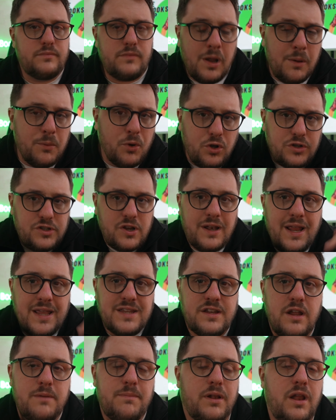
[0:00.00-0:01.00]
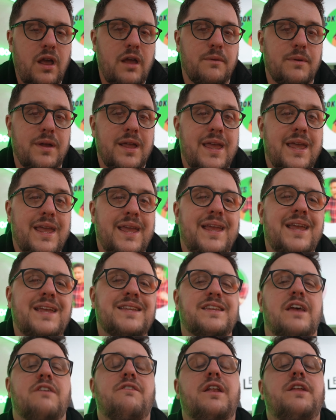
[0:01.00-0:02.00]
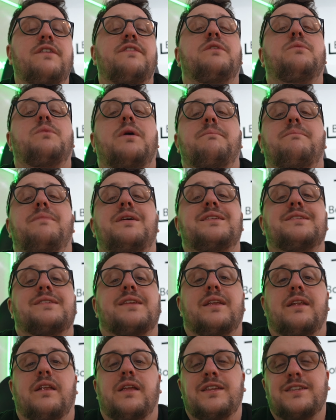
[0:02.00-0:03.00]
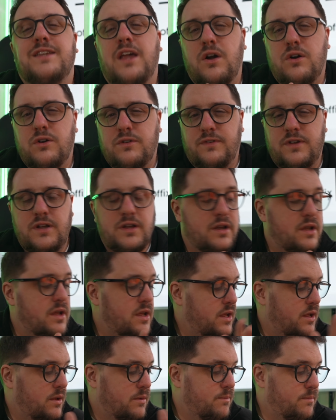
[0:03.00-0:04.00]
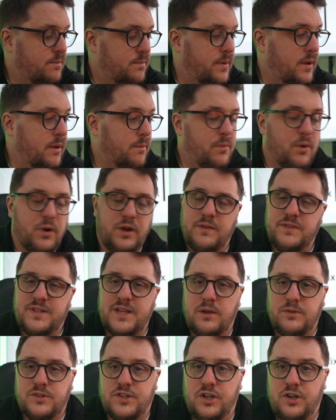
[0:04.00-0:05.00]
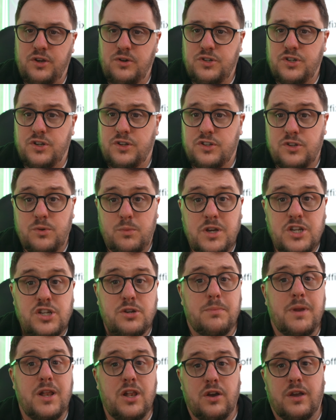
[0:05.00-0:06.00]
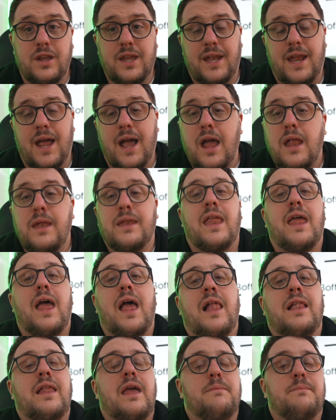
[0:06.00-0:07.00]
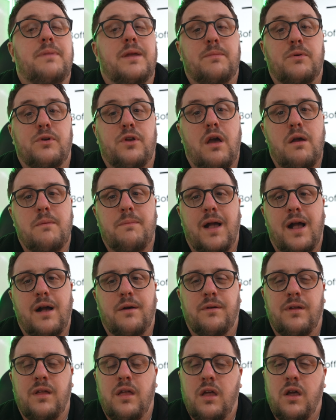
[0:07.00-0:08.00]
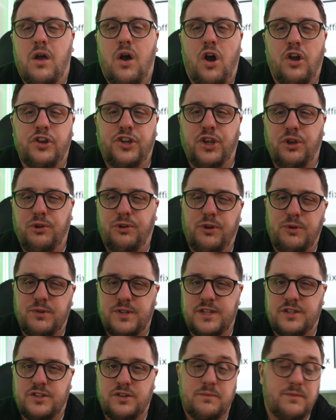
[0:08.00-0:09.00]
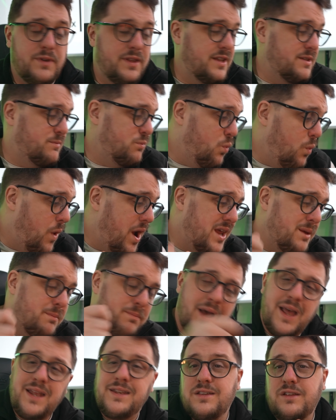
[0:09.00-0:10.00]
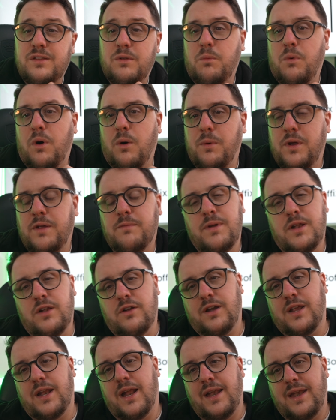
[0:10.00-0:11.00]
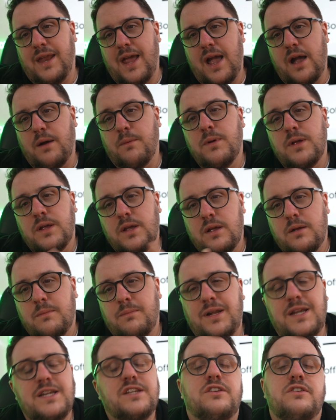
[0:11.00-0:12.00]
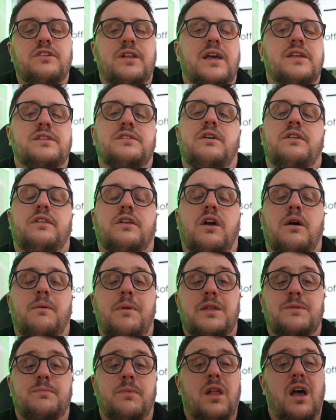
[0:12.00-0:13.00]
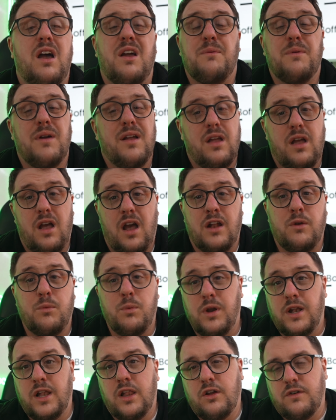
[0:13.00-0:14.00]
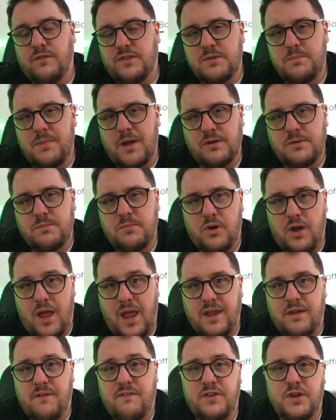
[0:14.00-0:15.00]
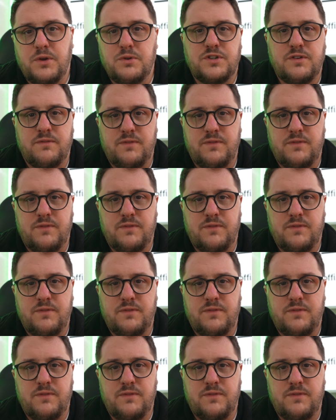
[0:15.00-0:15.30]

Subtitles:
But also let us know below, is there anything we're missing? Is there other point of sale solutions that we should be looking at and letting people know about? Are you using something that's way better than what we've been looking at now? Please do let us know in the comments below, and we'd love to be able to put a future